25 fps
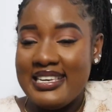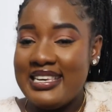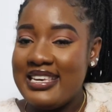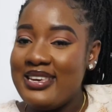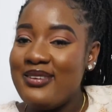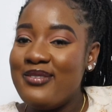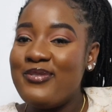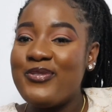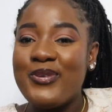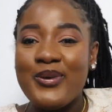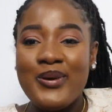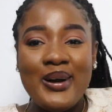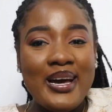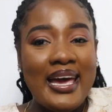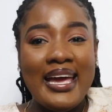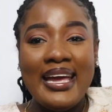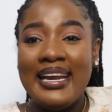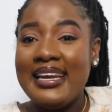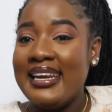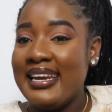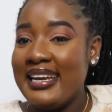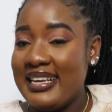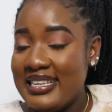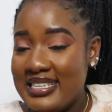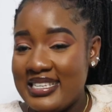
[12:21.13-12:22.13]
E for
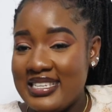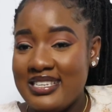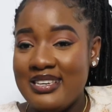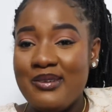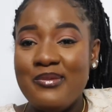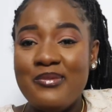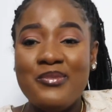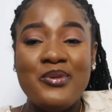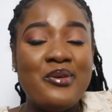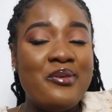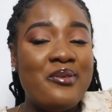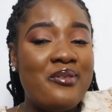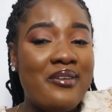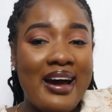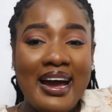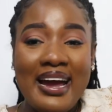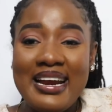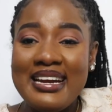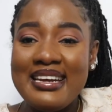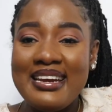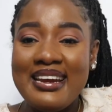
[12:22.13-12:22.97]
energy. But right